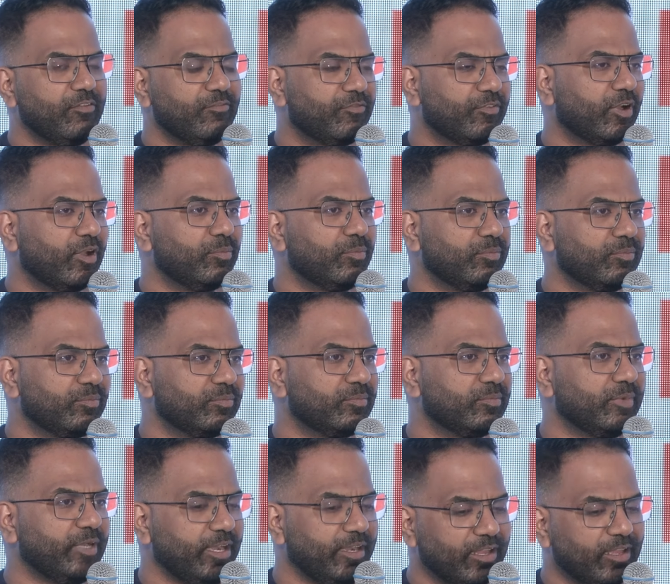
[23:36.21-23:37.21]
from
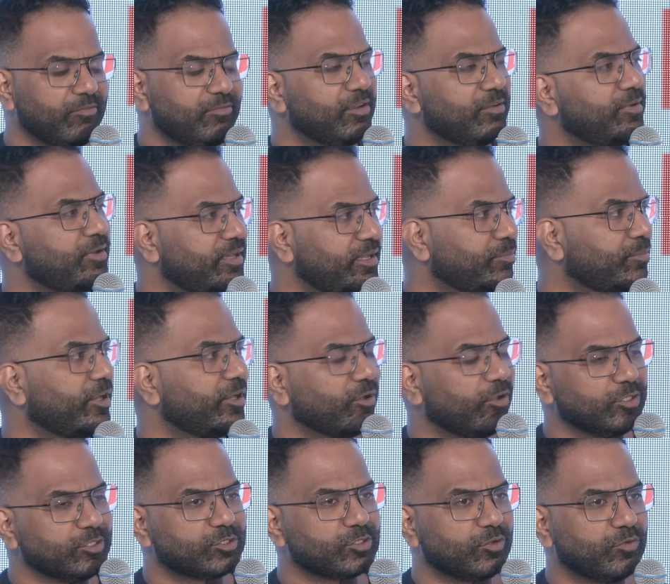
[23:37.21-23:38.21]
data availability, but
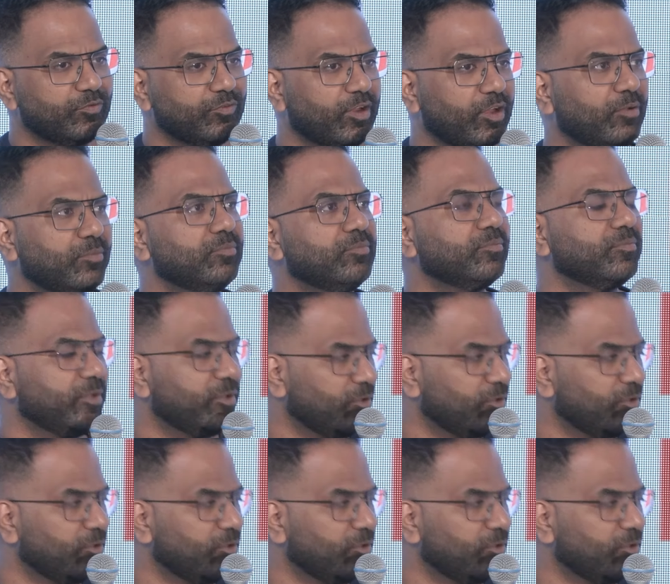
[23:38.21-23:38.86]
also from,